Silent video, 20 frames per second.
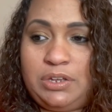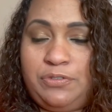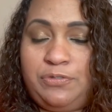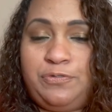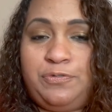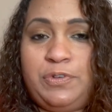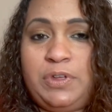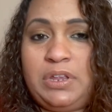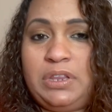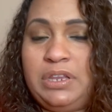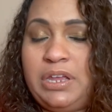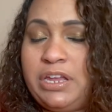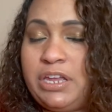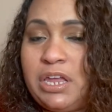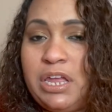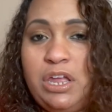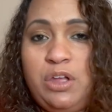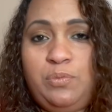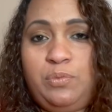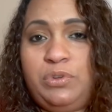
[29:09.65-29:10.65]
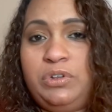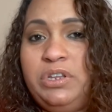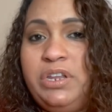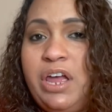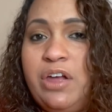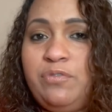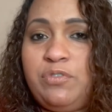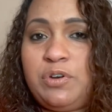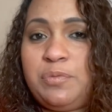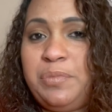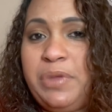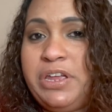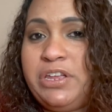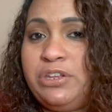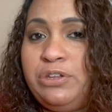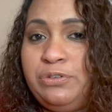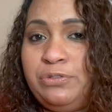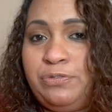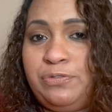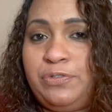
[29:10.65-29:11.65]
fit like it will never make
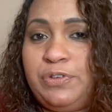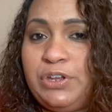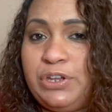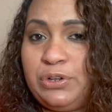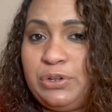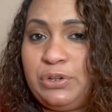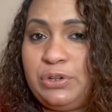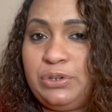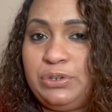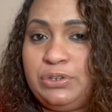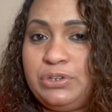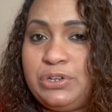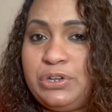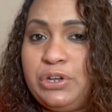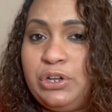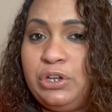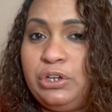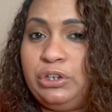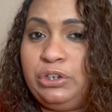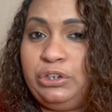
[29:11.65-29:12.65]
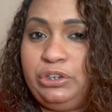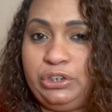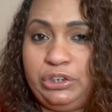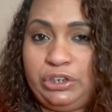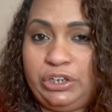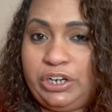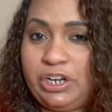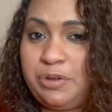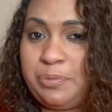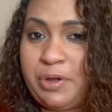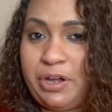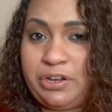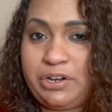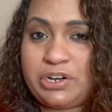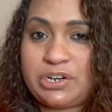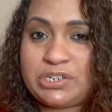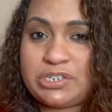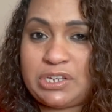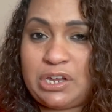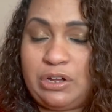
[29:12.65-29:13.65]
you feel good about
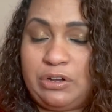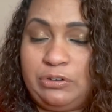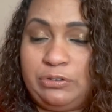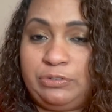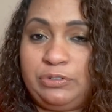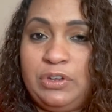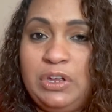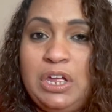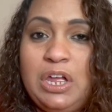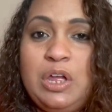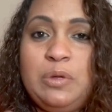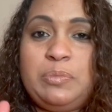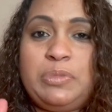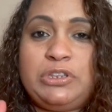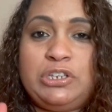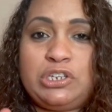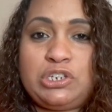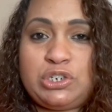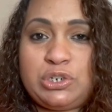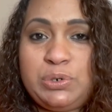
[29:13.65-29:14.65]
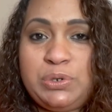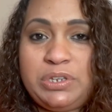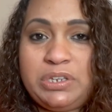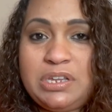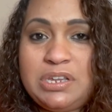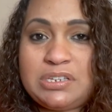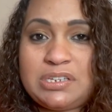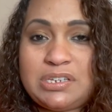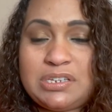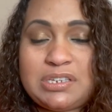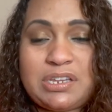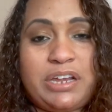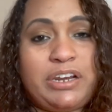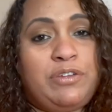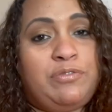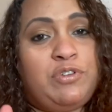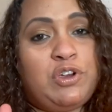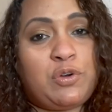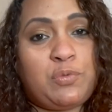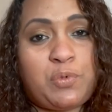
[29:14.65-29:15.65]
yourself but the truth is is that
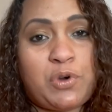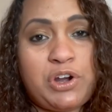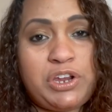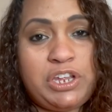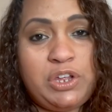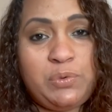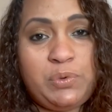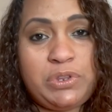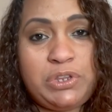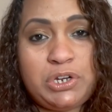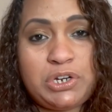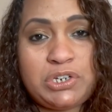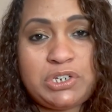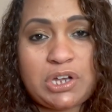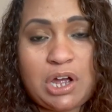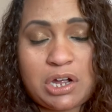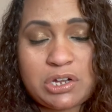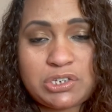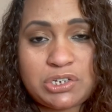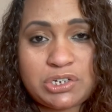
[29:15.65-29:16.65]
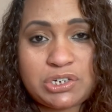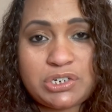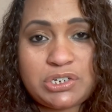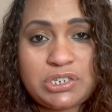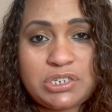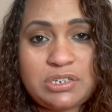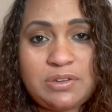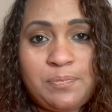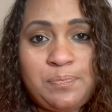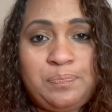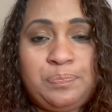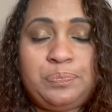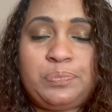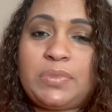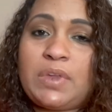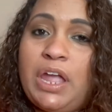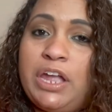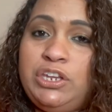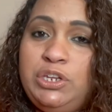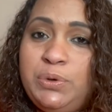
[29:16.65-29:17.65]
if you're working with your doctors
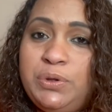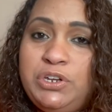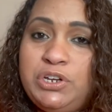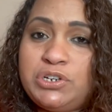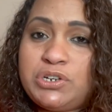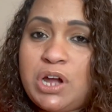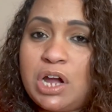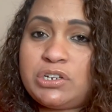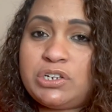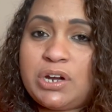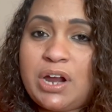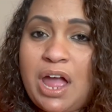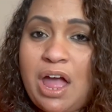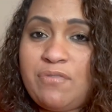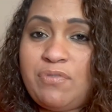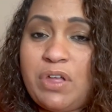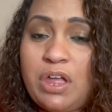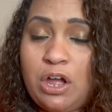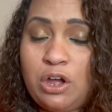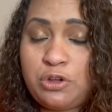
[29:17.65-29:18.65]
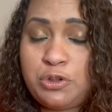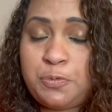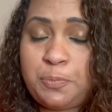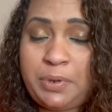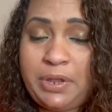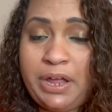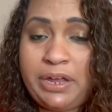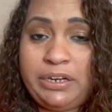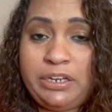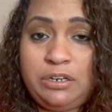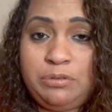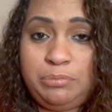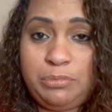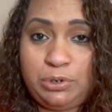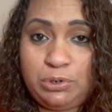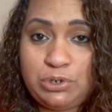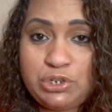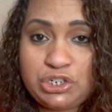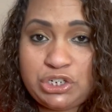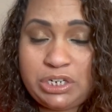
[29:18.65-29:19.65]
and you and your doctor have a health plan in
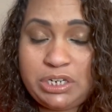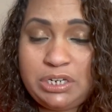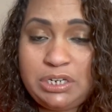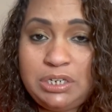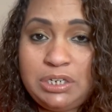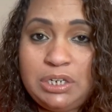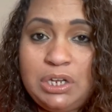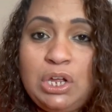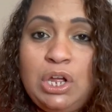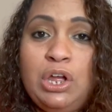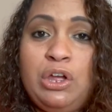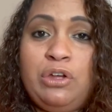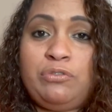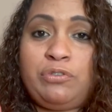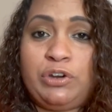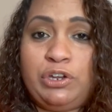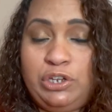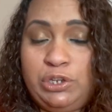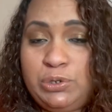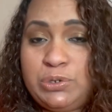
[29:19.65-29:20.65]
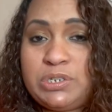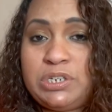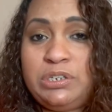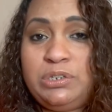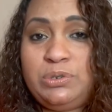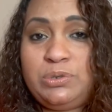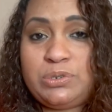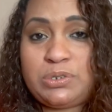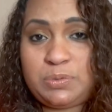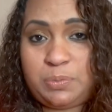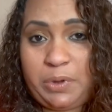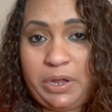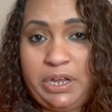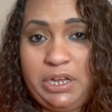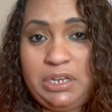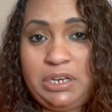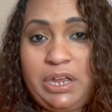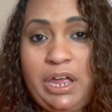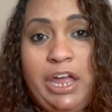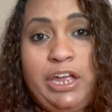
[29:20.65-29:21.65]
motion for you to lose
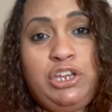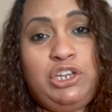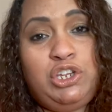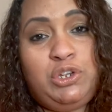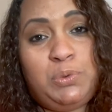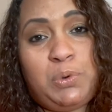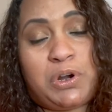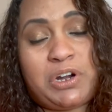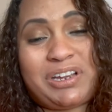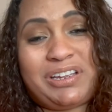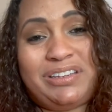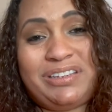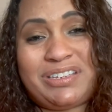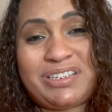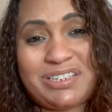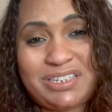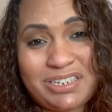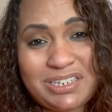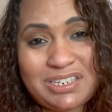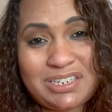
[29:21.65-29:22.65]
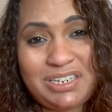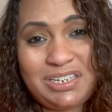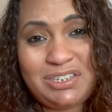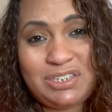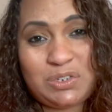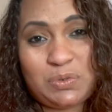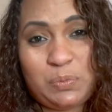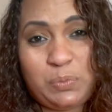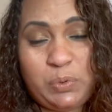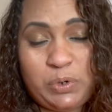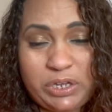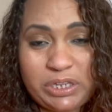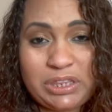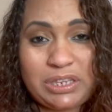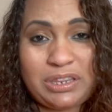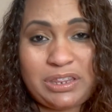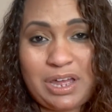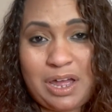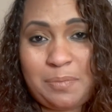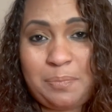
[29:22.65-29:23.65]
weight and you are consistent with
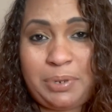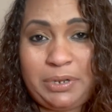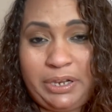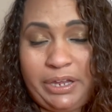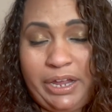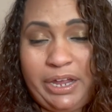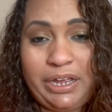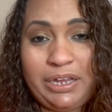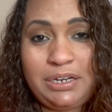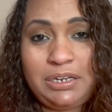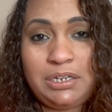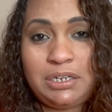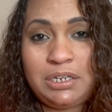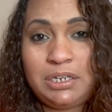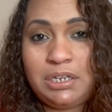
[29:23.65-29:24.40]
that plan